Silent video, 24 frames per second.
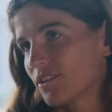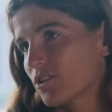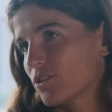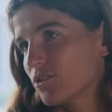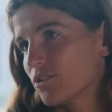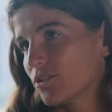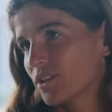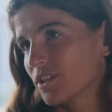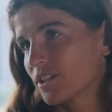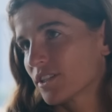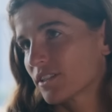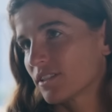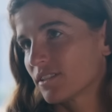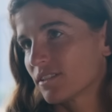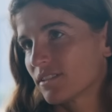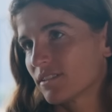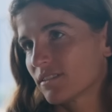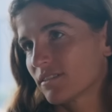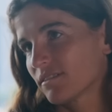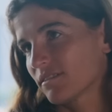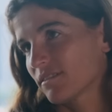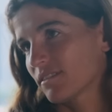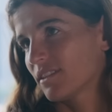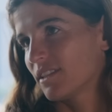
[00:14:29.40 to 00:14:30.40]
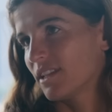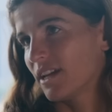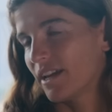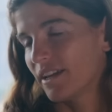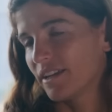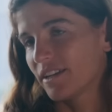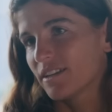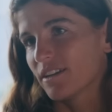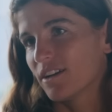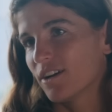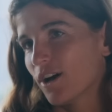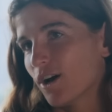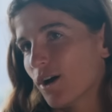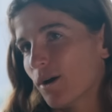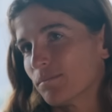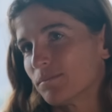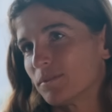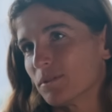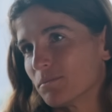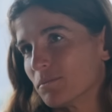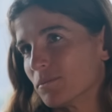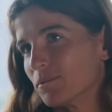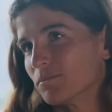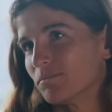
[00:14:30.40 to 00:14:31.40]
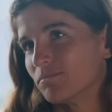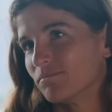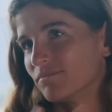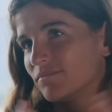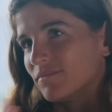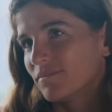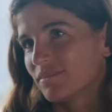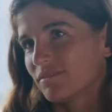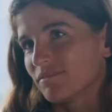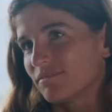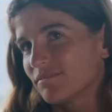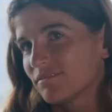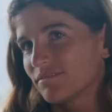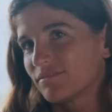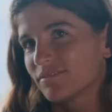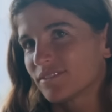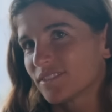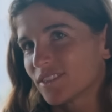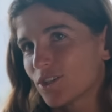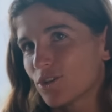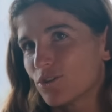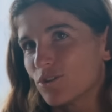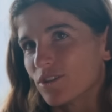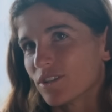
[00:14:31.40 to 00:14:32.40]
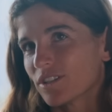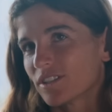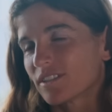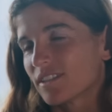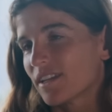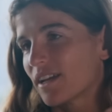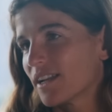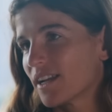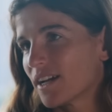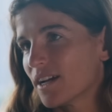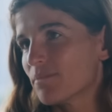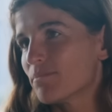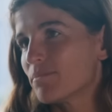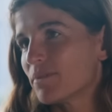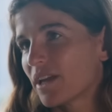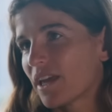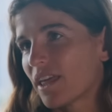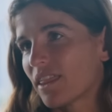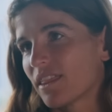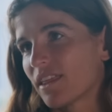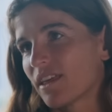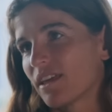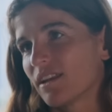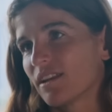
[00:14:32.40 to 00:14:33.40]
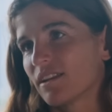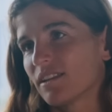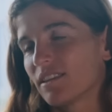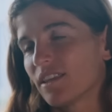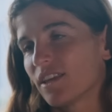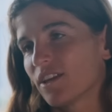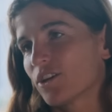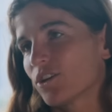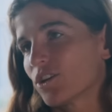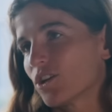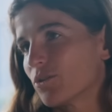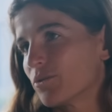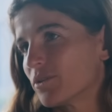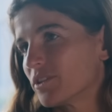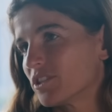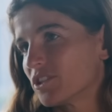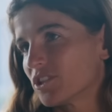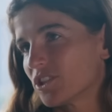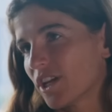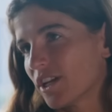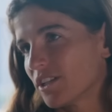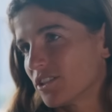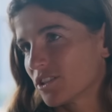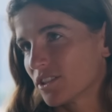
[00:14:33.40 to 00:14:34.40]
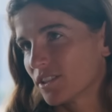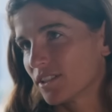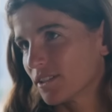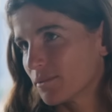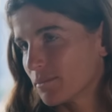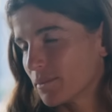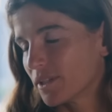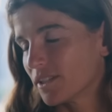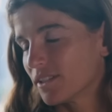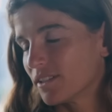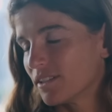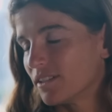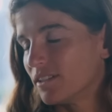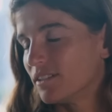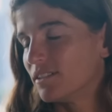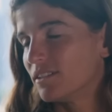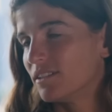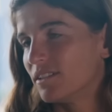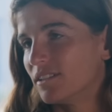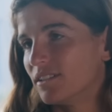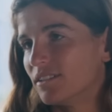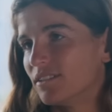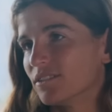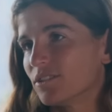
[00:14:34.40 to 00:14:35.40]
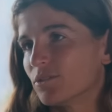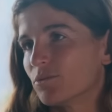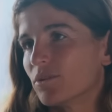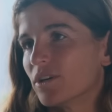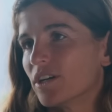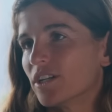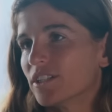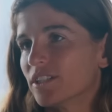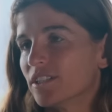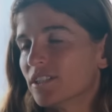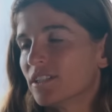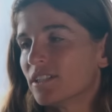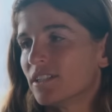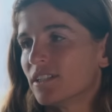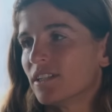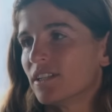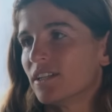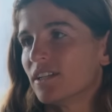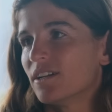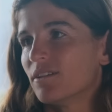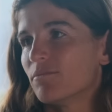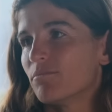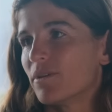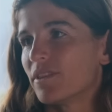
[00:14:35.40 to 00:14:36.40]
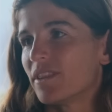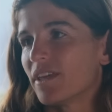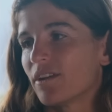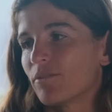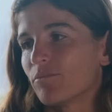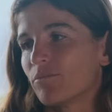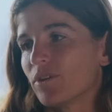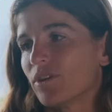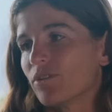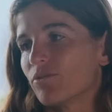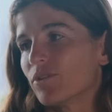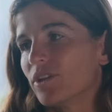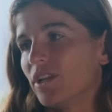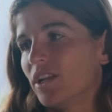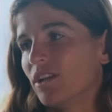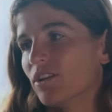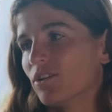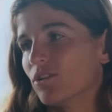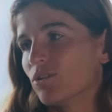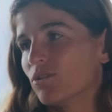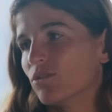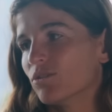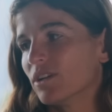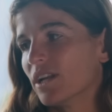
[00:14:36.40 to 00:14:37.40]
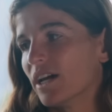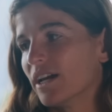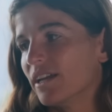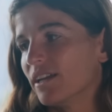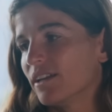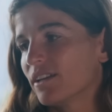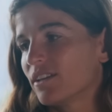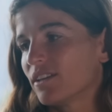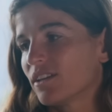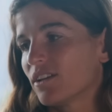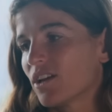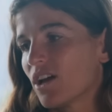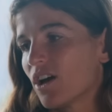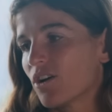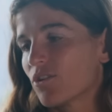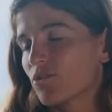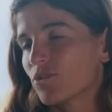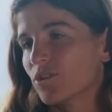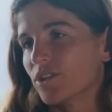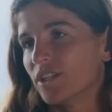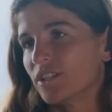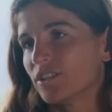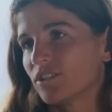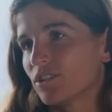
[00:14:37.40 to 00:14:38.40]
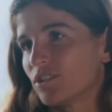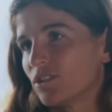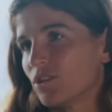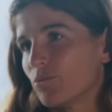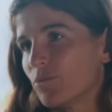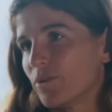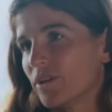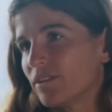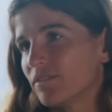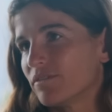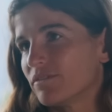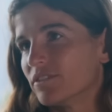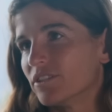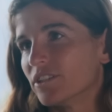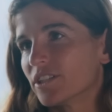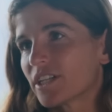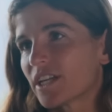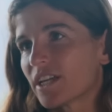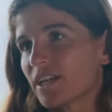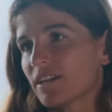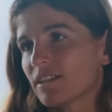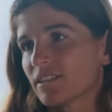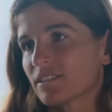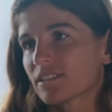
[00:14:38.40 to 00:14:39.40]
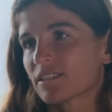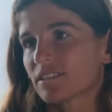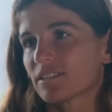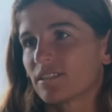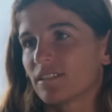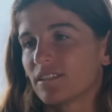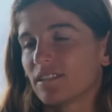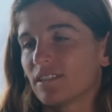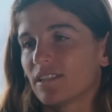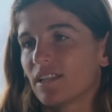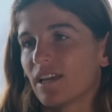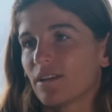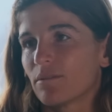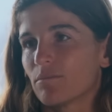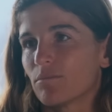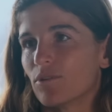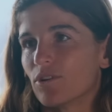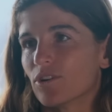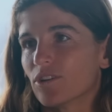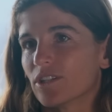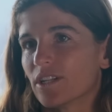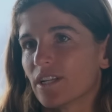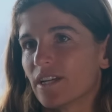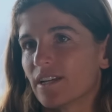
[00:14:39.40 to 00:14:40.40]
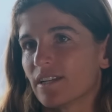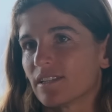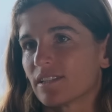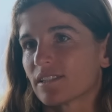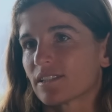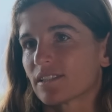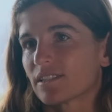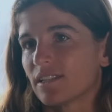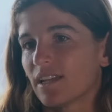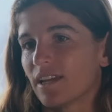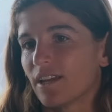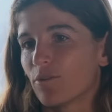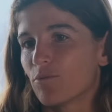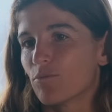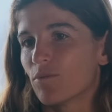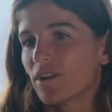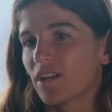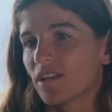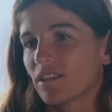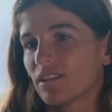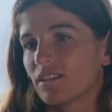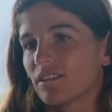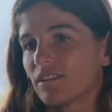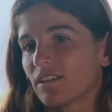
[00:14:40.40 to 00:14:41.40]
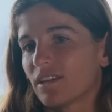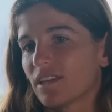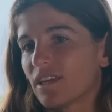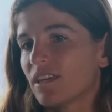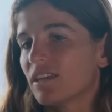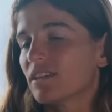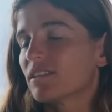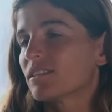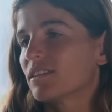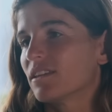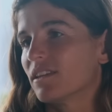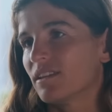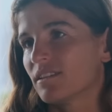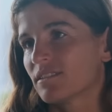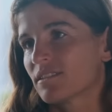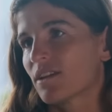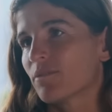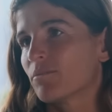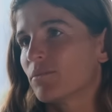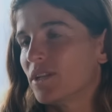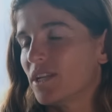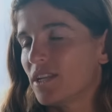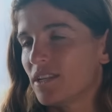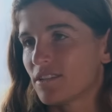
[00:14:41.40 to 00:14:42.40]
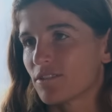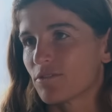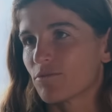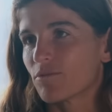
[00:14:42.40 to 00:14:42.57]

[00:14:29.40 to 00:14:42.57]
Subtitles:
course, like optimum course setup, and then they can always change a little bit on the water. But then we already know, like, according to the wind forecast, like more or less, like what are the key things that we need to